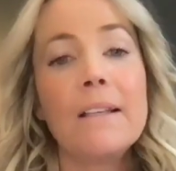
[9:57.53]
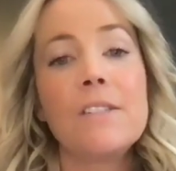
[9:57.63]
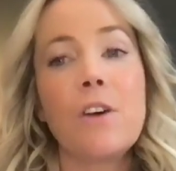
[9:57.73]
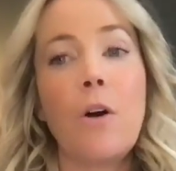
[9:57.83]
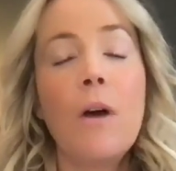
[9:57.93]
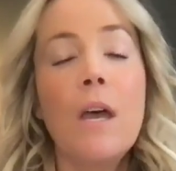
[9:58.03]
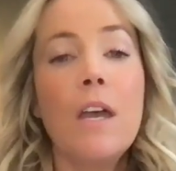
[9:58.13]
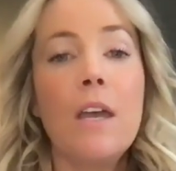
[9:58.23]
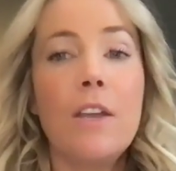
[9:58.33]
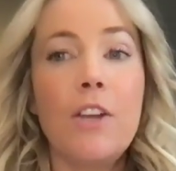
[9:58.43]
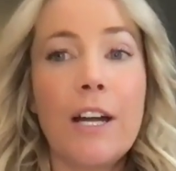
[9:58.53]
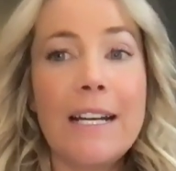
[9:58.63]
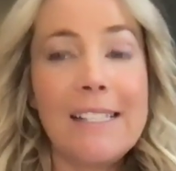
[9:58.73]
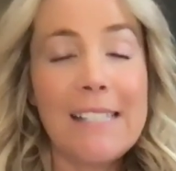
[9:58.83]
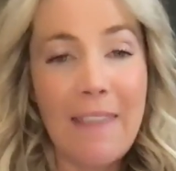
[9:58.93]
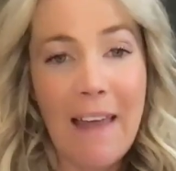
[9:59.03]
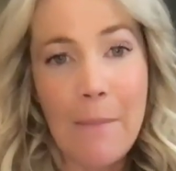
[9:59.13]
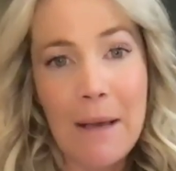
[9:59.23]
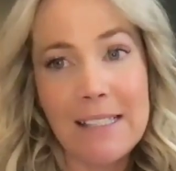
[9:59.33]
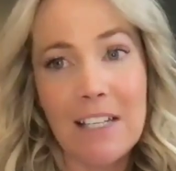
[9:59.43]
So you're going to send
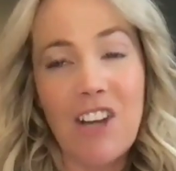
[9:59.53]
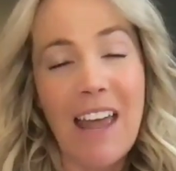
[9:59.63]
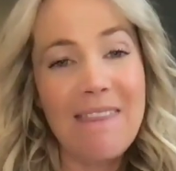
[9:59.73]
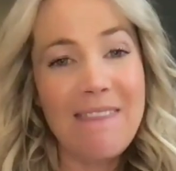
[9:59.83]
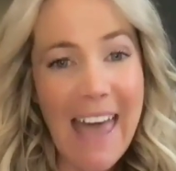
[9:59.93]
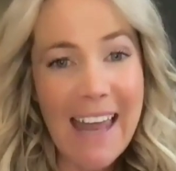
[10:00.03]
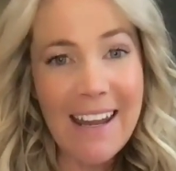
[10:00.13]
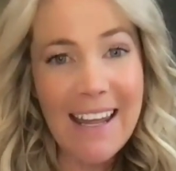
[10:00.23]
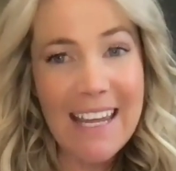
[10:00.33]
that message. And then